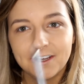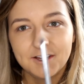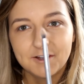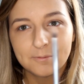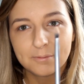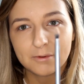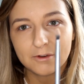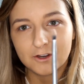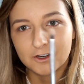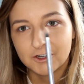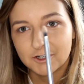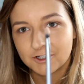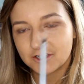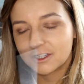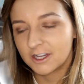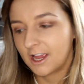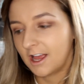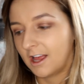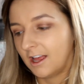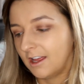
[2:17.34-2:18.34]
a new
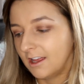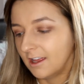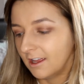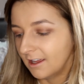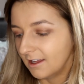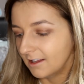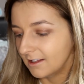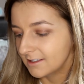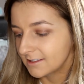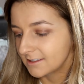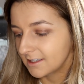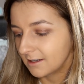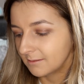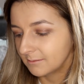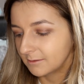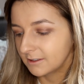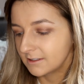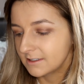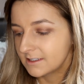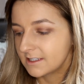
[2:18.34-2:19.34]
brush, and
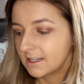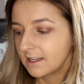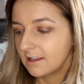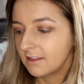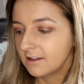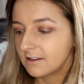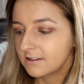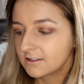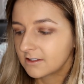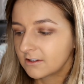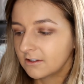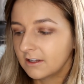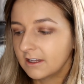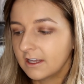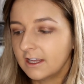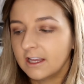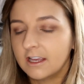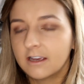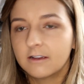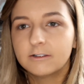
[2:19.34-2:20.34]
I'm going to take this colour
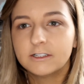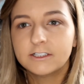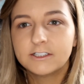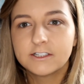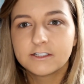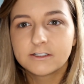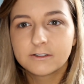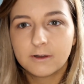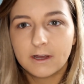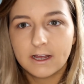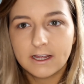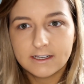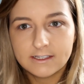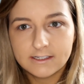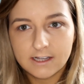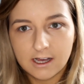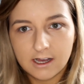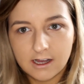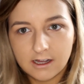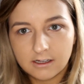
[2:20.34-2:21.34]
here, which is quite a
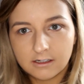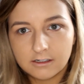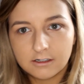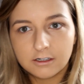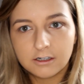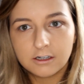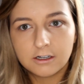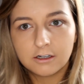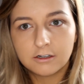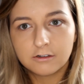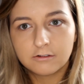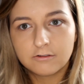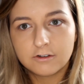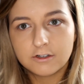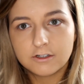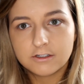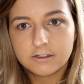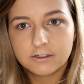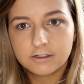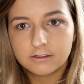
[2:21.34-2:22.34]
dark
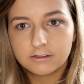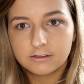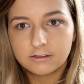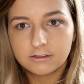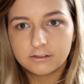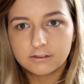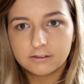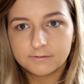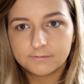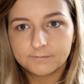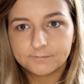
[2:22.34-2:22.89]
rose gold,